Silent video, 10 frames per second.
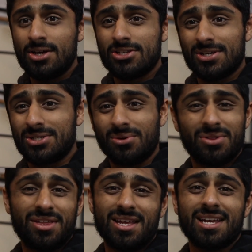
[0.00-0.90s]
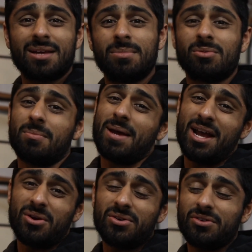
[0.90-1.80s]
So I don't think it can be
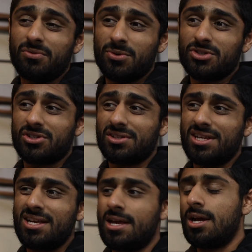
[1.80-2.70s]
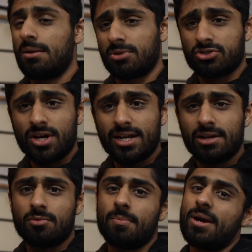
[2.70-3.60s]
repaired, unfortunately. I'm gonna try to
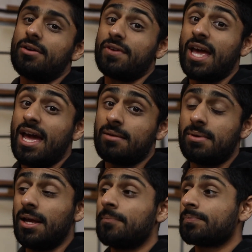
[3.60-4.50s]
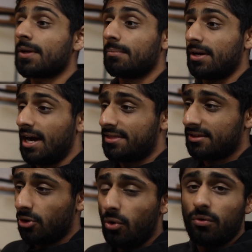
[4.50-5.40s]
get it repaired if it can be, but I
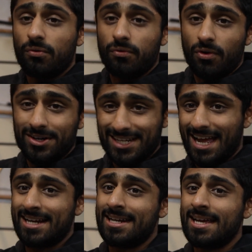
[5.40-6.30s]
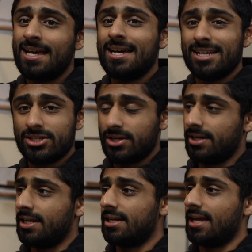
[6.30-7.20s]
think the whole front end is gonna
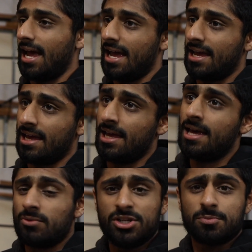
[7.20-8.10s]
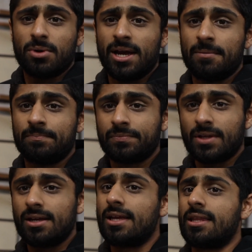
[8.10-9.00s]
need a respray.
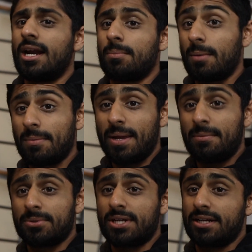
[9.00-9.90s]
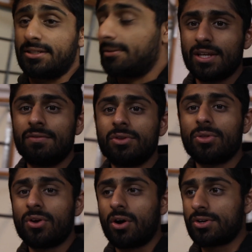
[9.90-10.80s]
And then I'll probably paint protect Even though
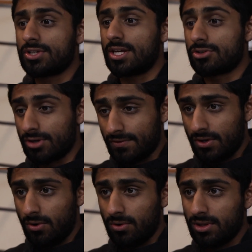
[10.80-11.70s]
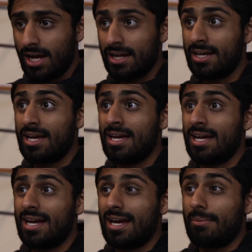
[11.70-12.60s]
the car doesn't get driven a whole lot,
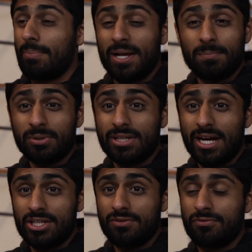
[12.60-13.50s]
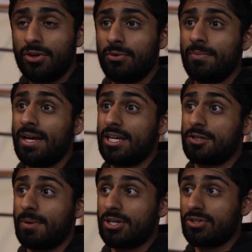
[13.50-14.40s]
paint protection film,
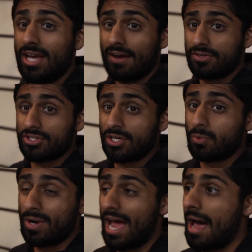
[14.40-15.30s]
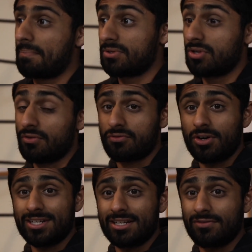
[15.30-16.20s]
especially after seeing what happened to the
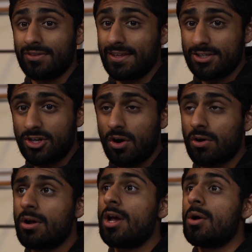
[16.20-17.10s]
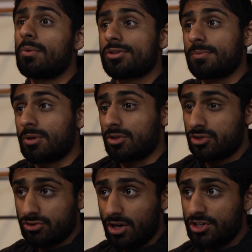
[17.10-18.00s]
front end of this car with some
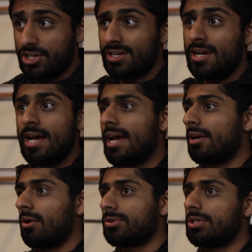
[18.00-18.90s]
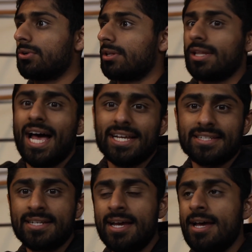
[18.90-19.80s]
construction and also the
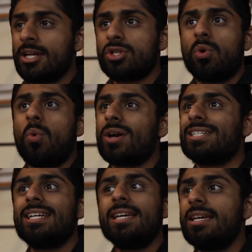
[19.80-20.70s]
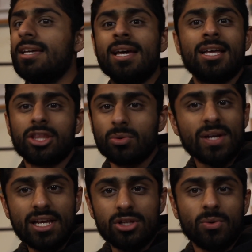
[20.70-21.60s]
last
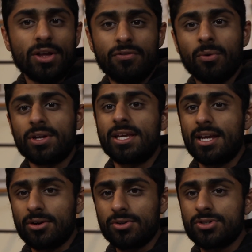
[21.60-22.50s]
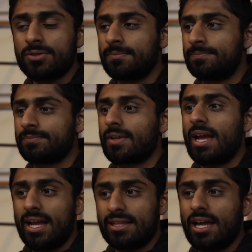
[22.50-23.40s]
23, 24 years,
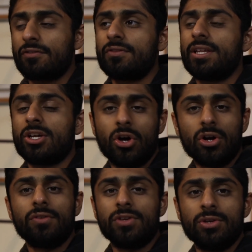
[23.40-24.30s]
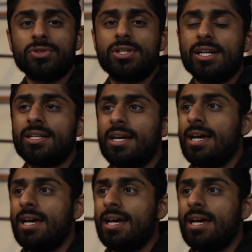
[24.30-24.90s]
it definitely could have used it.